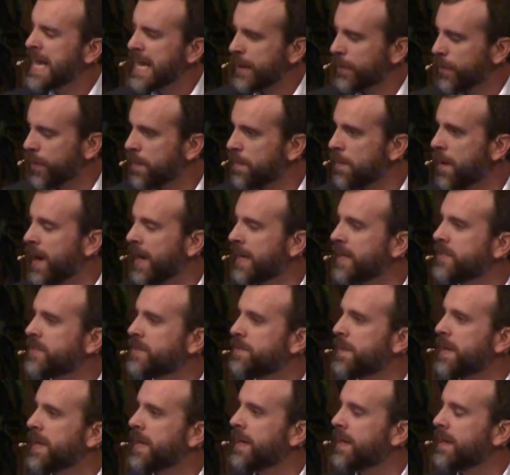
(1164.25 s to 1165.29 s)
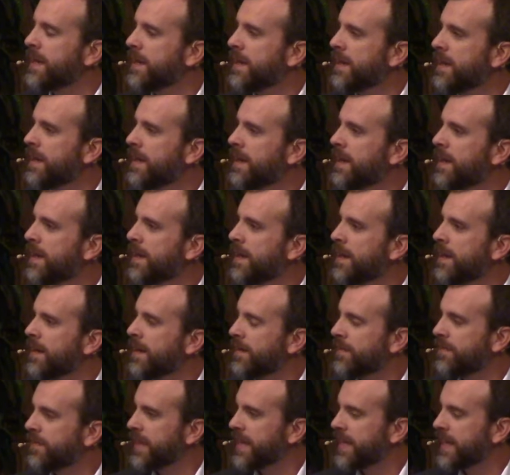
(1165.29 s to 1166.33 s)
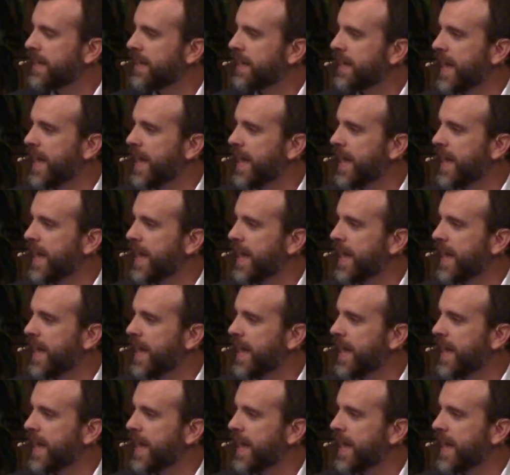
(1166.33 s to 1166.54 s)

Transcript: It reminds me of the